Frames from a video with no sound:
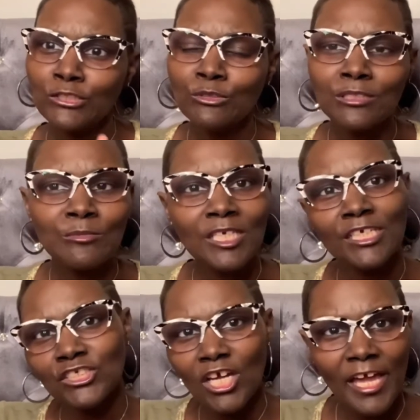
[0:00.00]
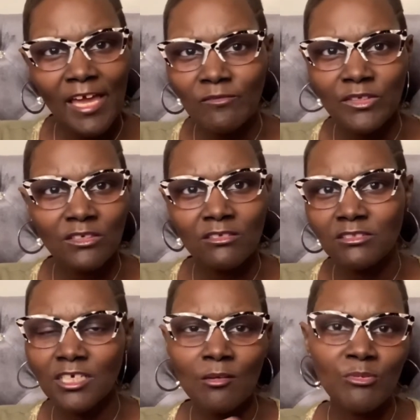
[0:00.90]
some things y'all haven't
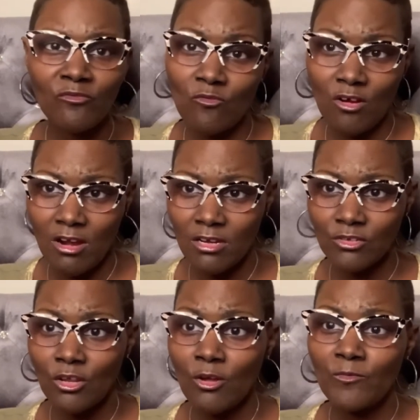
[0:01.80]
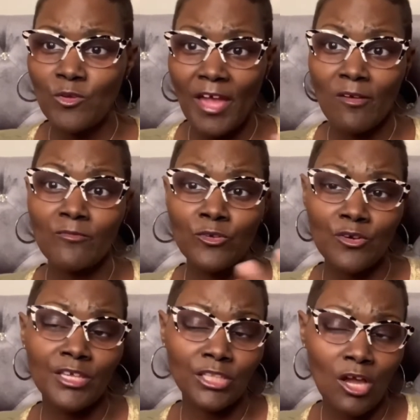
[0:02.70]
done before. You know, if you have to be
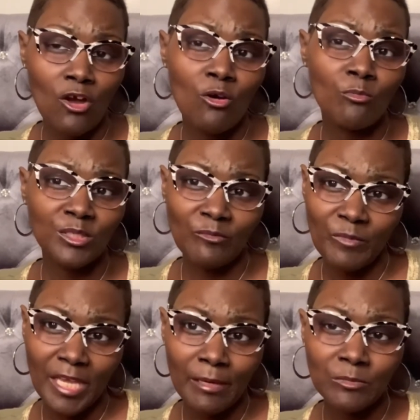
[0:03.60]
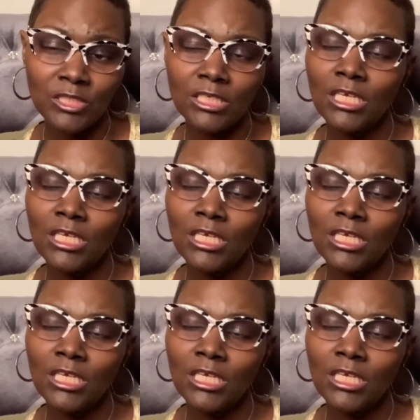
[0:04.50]
at the home with the family,